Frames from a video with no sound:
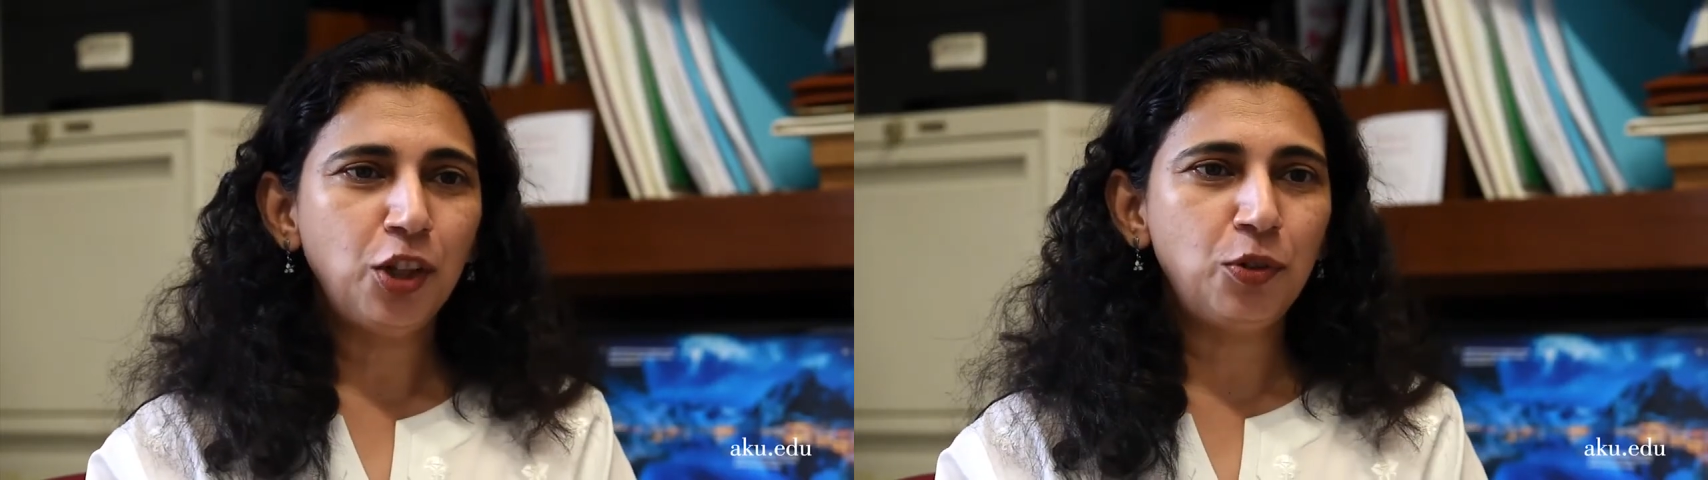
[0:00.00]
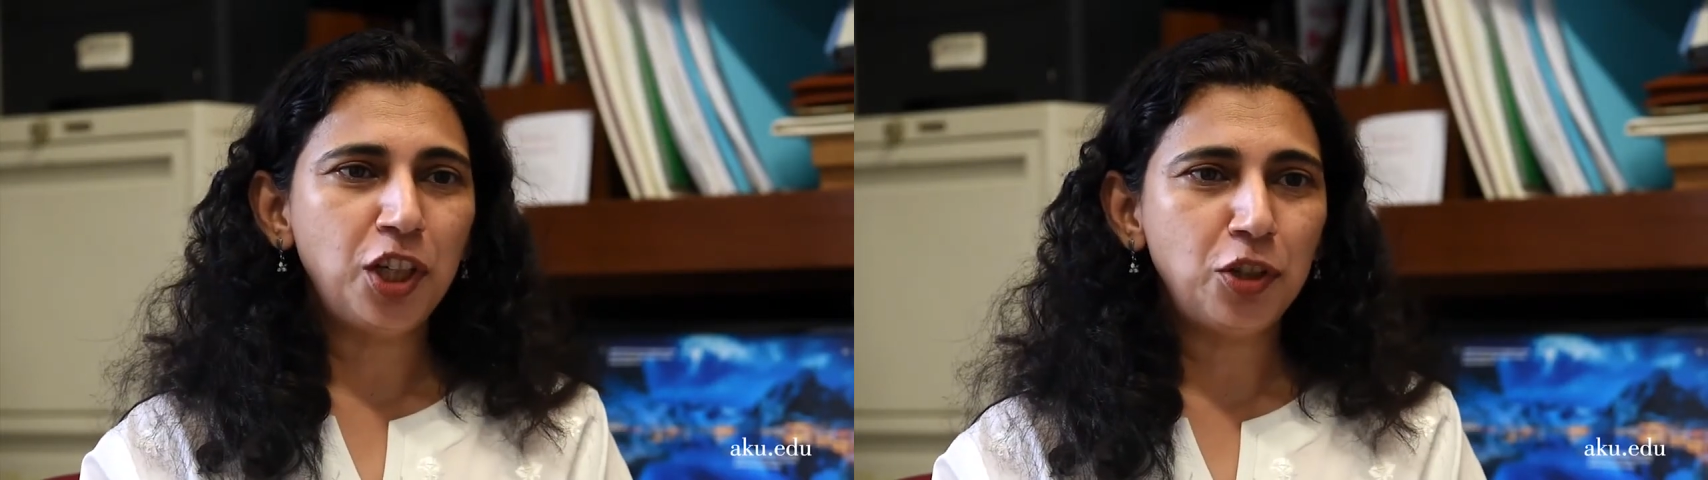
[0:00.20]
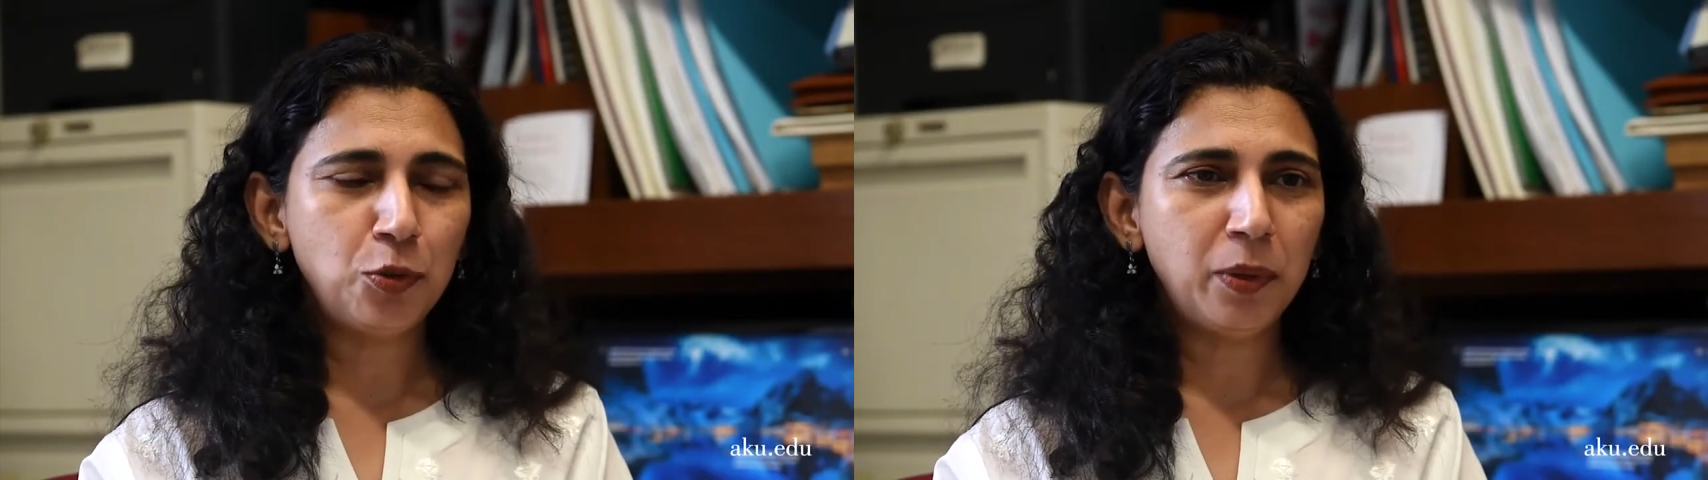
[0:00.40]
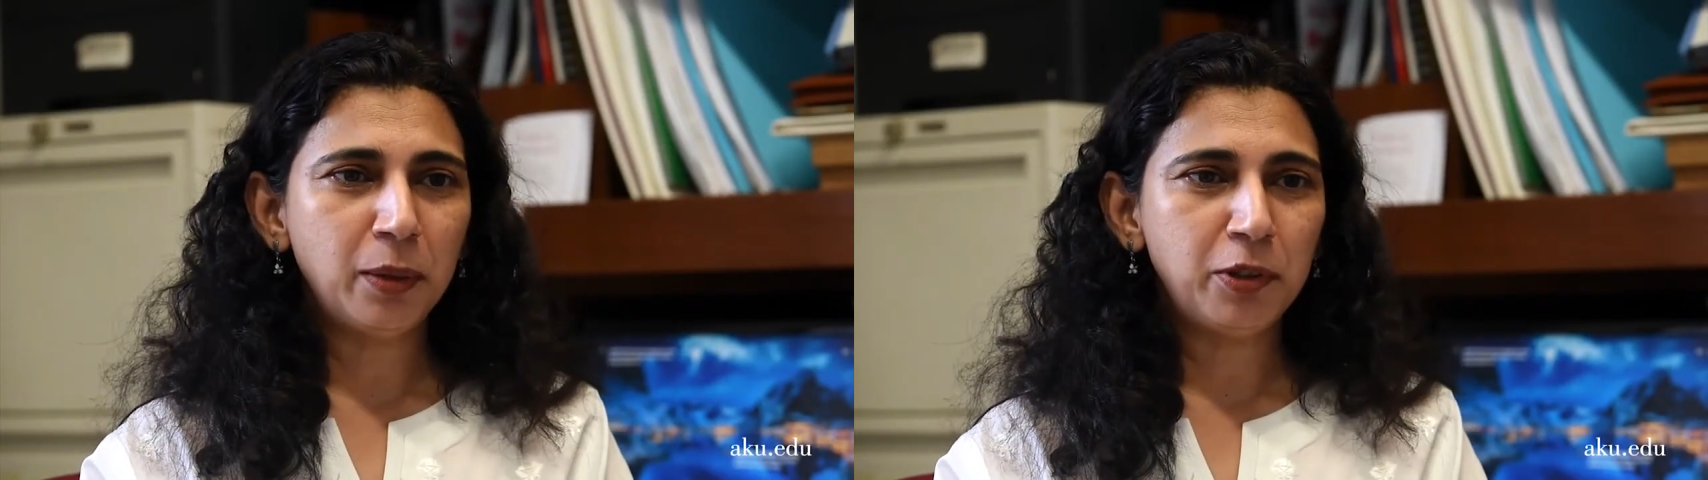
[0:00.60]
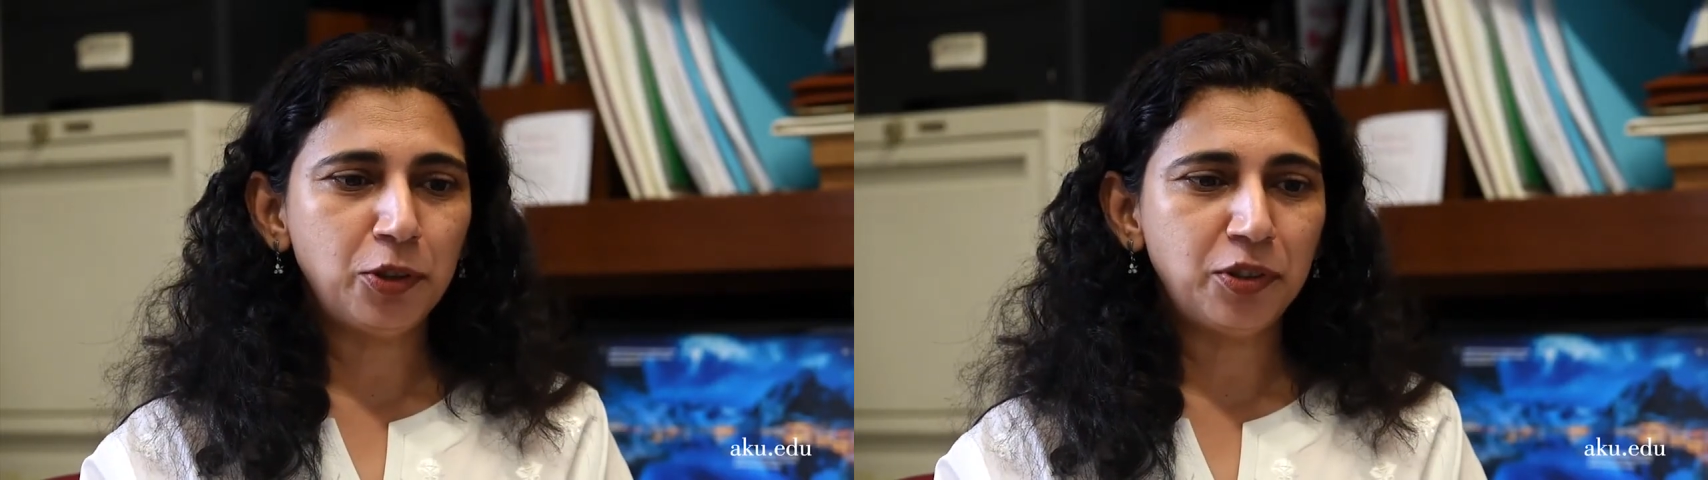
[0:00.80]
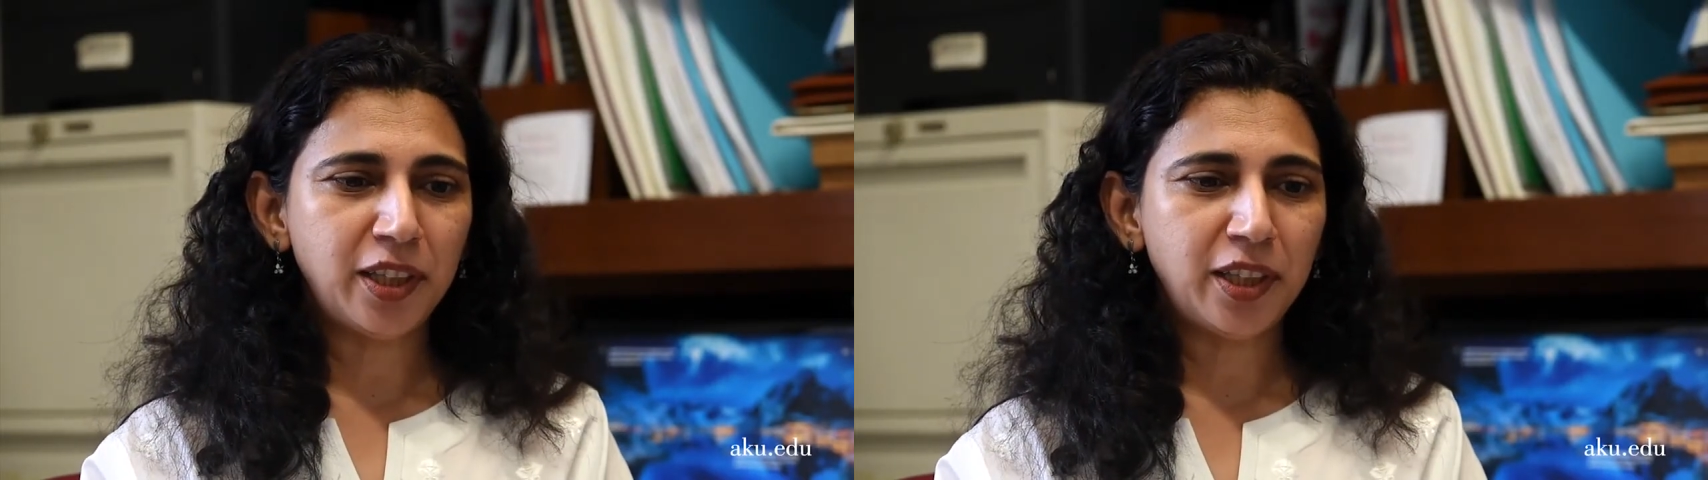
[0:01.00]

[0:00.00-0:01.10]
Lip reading: you need to be able to